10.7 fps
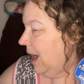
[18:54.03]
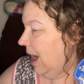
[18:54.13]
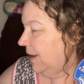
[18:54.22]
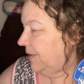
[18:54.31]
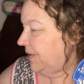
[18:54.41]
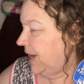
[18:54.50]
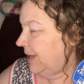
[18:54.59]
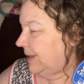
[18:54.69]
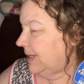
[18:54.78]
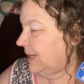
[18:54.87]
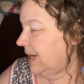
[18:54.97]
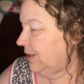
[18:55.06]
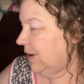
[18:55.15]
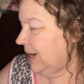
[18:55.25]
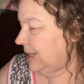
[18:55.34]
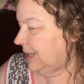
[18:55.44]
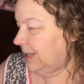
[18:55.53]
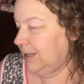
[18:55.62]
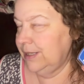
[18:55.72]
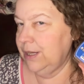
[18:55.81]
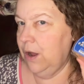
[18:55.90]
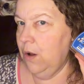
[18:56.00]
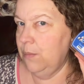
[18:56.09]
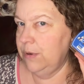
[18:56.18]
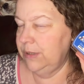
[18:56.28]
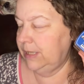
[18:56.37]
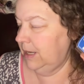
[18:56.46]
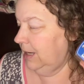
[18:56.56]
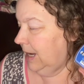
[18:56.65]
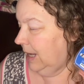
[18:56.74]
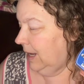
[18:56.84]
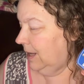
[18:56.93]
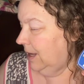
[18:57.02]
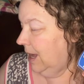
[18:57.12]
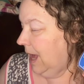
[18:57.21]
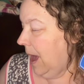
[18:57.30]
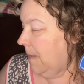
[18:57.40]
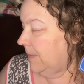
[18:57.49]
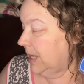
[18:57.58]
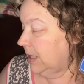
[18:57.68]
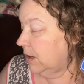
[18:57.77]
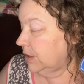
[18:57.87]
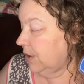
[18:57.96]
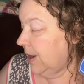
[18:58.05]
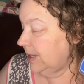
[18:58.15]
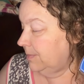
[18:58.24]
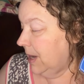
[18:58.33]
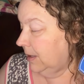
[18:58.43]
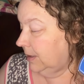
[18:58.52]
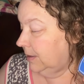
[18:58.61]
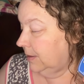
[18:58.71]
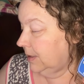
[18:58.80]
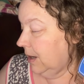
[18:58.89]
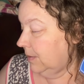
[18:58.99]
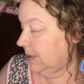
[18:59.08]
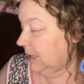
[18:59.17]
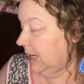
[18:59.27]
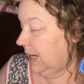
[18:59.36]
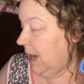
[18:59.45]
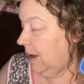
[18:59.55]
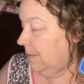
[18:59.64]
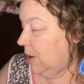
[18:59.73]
I think this has grass in it, so I almost didn't get it. But it also has melon, so I was like, I'm